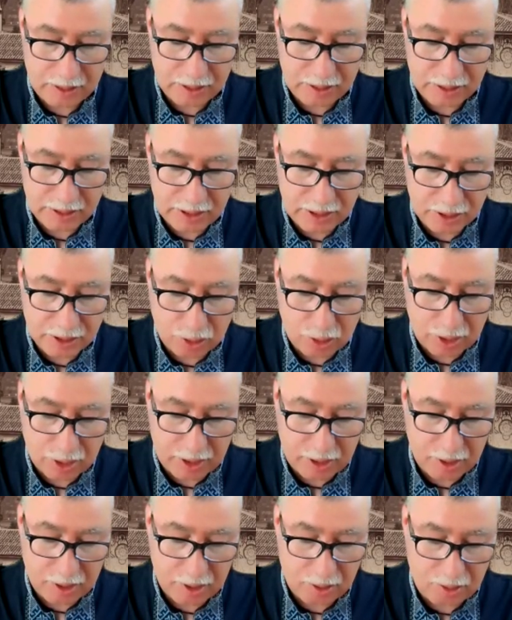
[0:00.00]
This
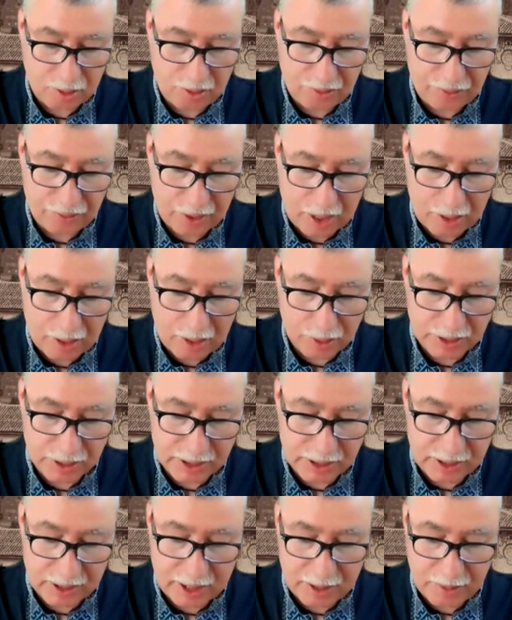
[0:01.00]
story of how
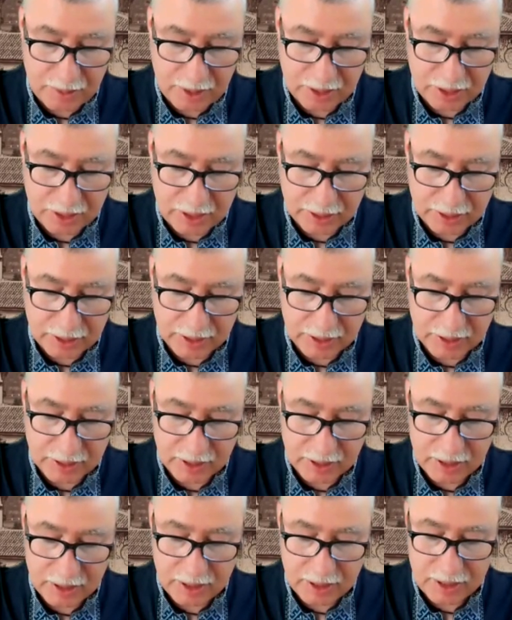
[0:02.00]
the Crimean Tatars